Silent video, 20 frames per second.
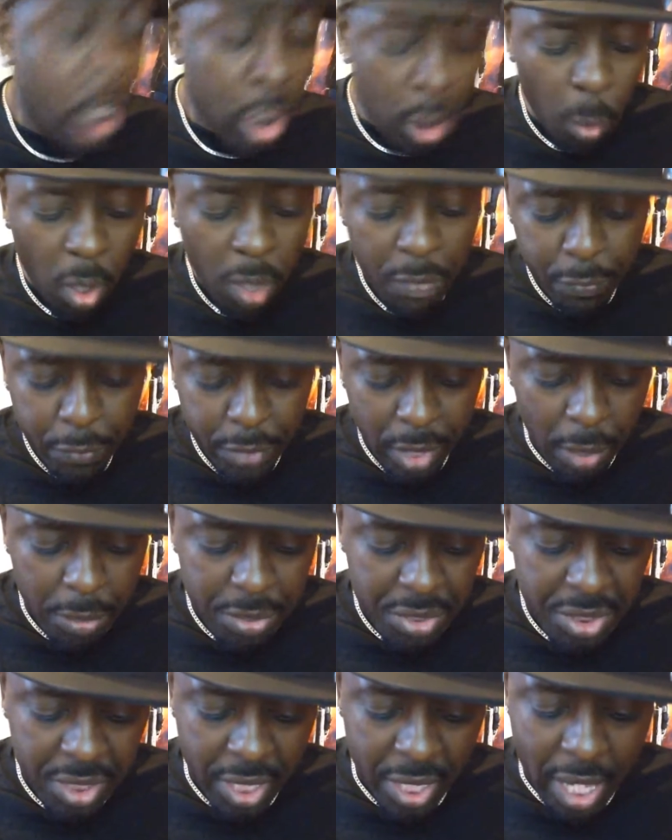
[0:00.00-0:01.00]
The one thing I will
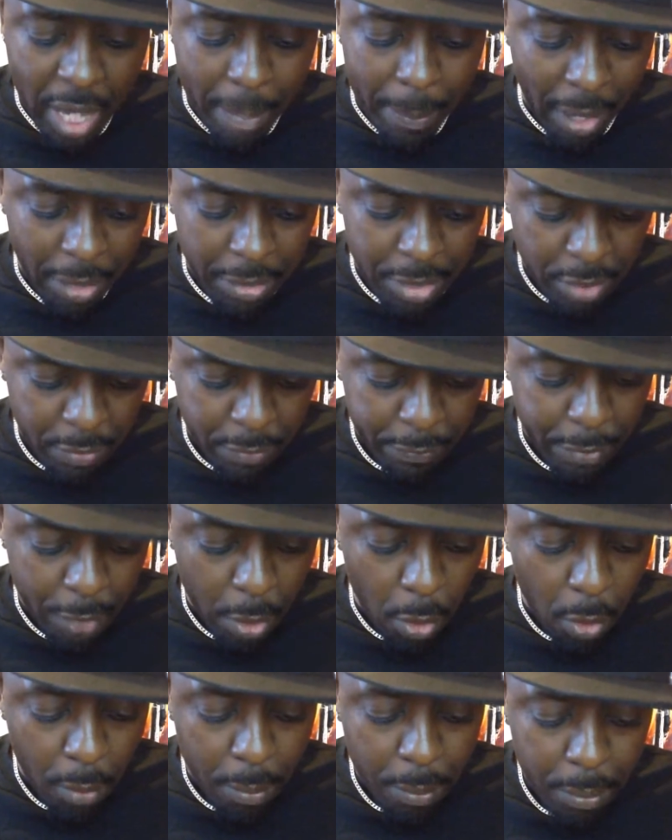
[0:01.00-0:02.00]
say about this
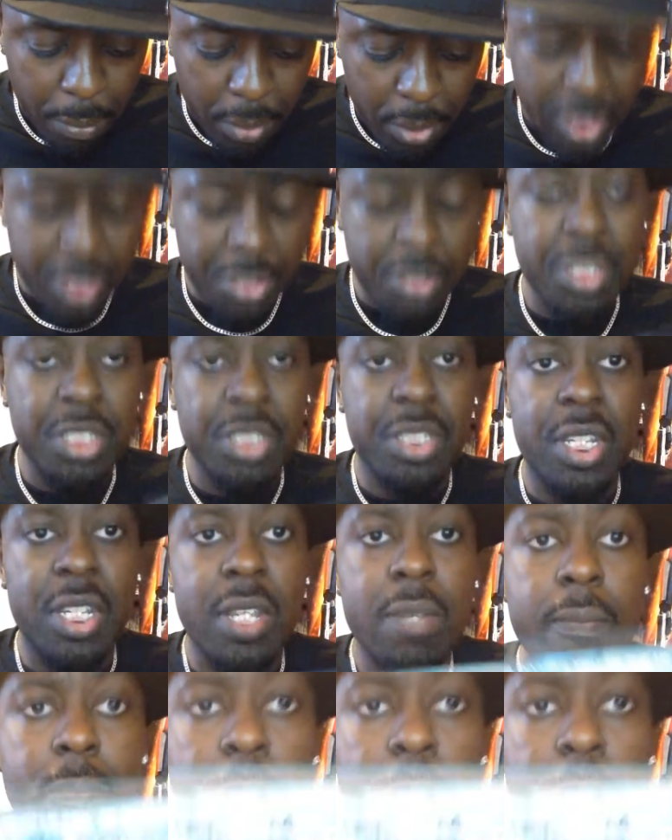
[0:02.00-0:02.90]
film, as you can see,